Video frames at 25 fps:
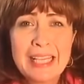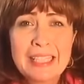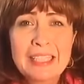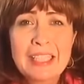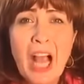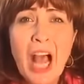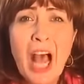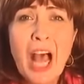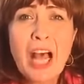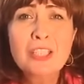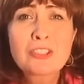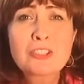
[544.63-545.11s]

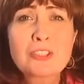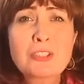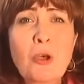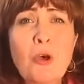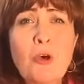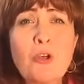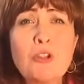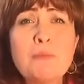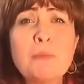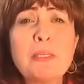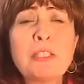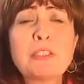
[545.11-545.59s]
God
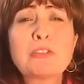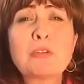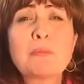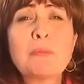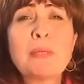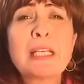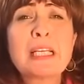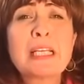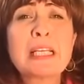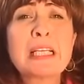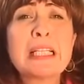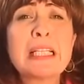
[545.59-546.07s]
told me to
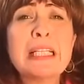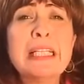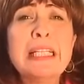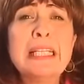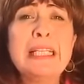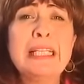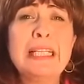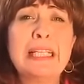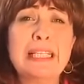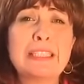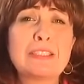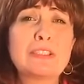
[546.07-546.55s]
be
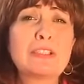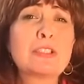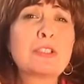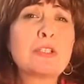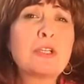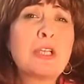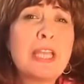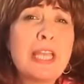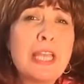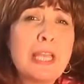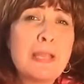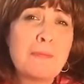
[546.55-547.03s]
clingy to
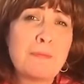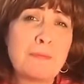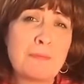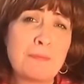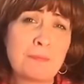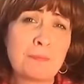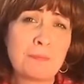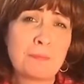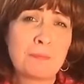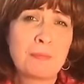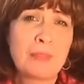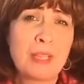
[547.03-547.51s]
him,
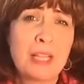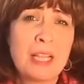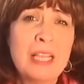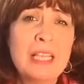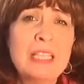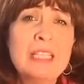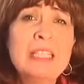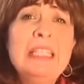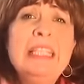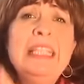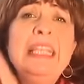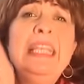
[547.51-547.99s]

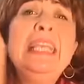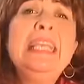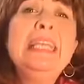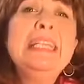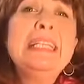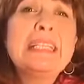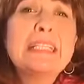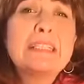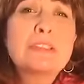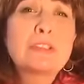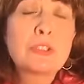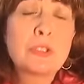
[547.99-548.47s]

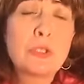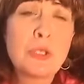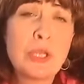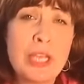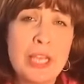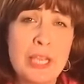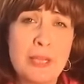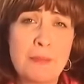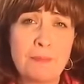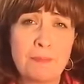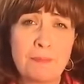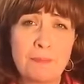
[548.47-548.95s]
needy to
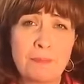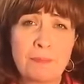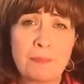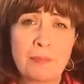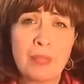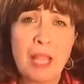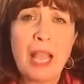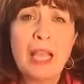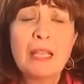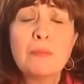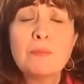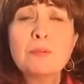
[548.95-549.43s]
him.
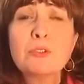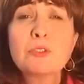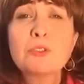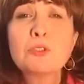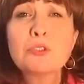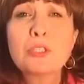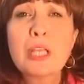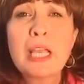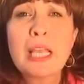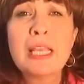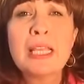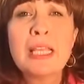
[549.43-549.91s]
And
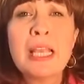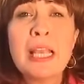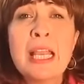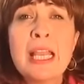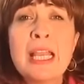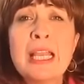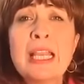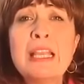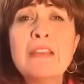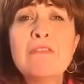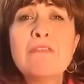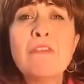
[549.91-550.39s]
today,
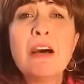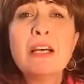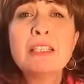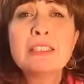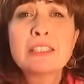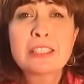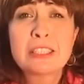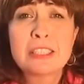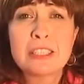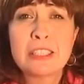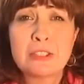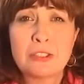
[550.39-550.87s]
he
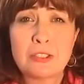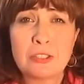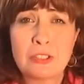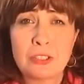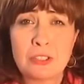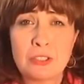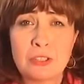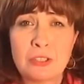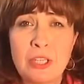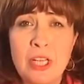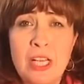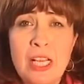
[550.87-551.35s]
wants you
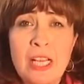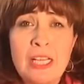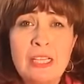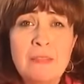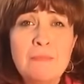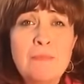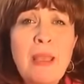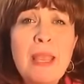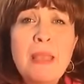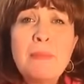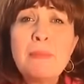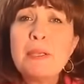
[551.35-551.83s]
to.
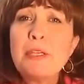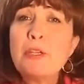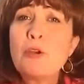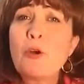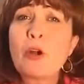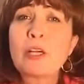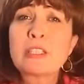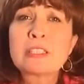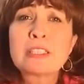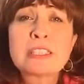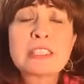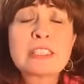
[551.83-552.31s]
Maybe you
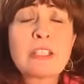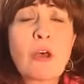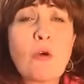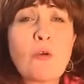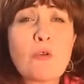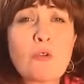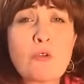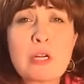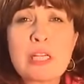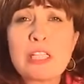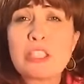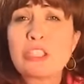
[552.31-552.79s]
are so
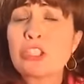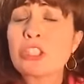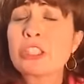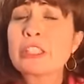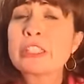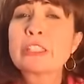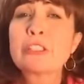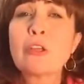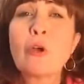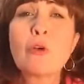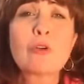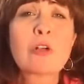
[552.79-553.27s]
rich,
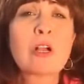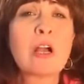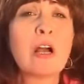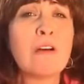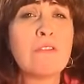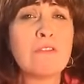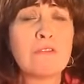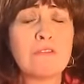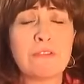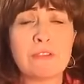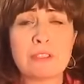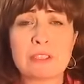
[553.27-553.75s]
so
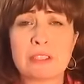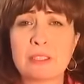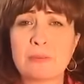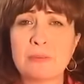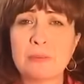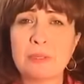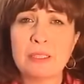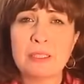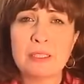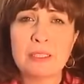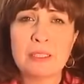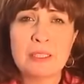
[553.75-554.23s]

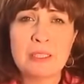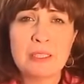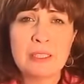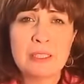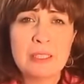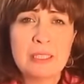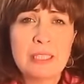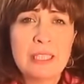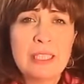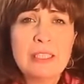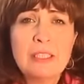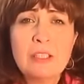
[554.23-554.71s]
comfortable
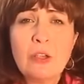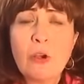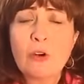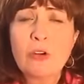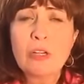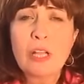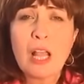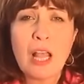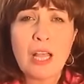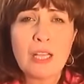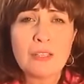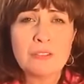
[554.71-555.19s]
in your
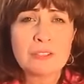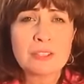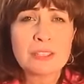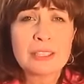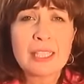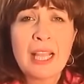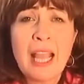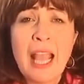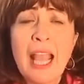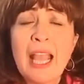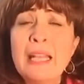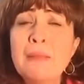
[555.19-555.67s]
lives.
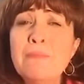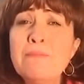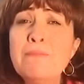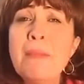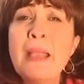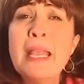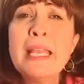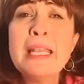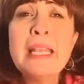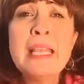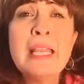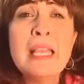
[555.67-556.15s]
And
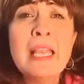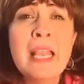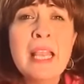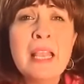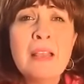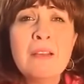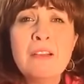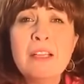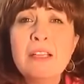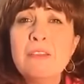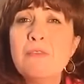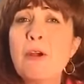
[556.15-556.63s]
many
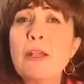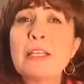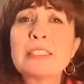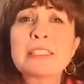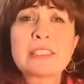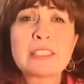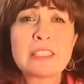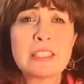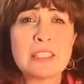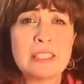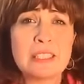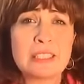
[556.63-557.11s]

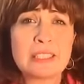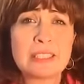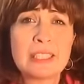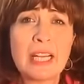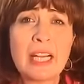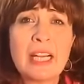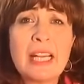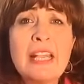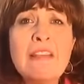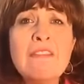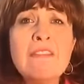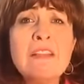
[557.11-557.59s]
Westerners
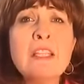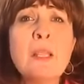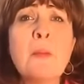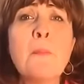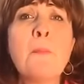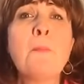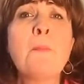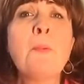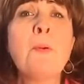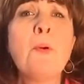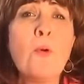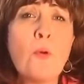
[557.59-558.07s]
are, even the
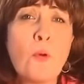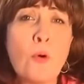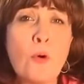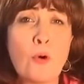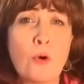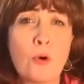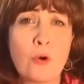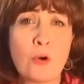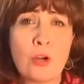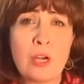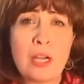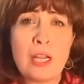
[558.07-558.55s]

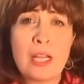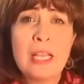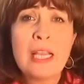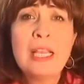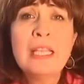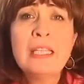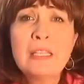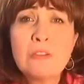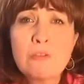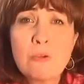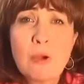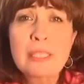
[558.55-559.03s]
poor
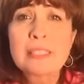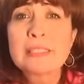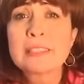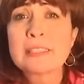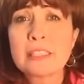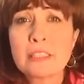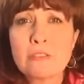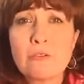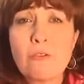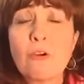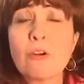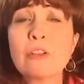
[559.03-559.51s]
in the
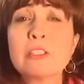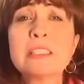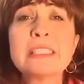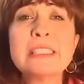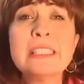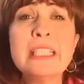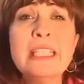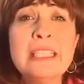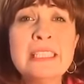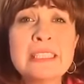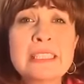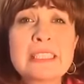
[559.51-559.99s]
Western world
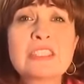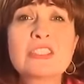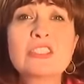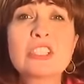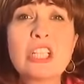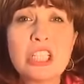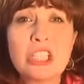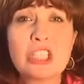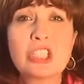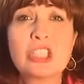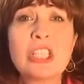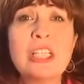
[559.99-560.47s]
is
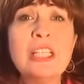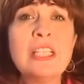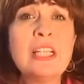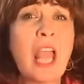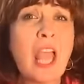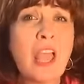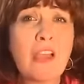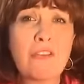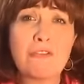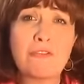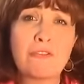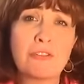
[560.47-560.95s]
rich in
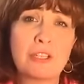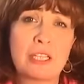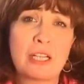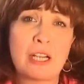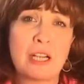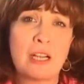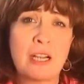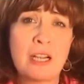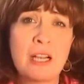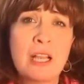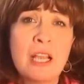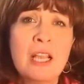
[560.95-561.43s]

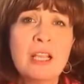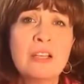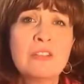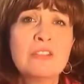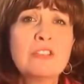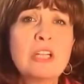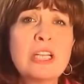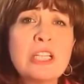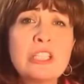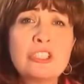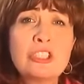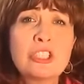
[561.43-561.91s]
Africa,
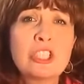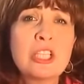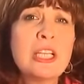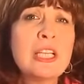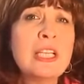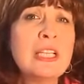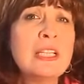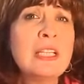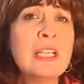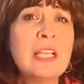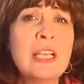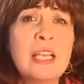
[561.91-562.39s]
rich
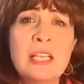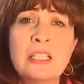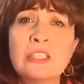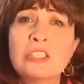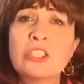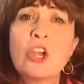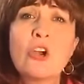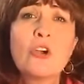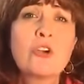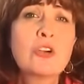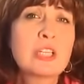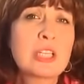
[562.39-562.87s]
in
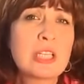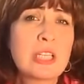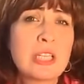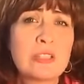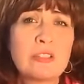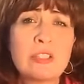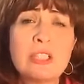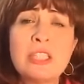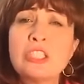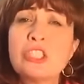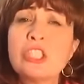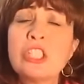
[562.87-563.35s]
Turkey,
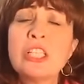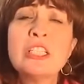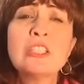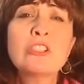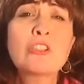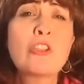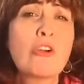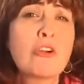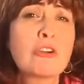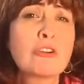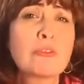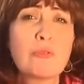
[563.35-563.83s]
rich in
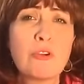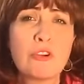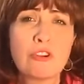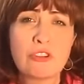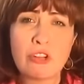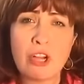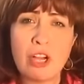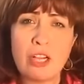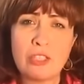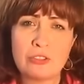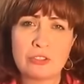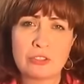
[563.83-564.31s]
third world
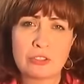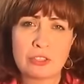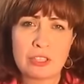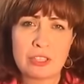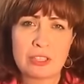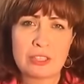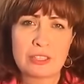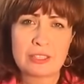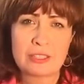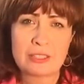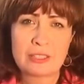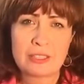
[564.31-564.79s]

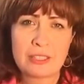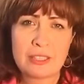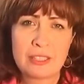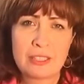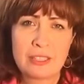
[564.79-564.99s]
countries.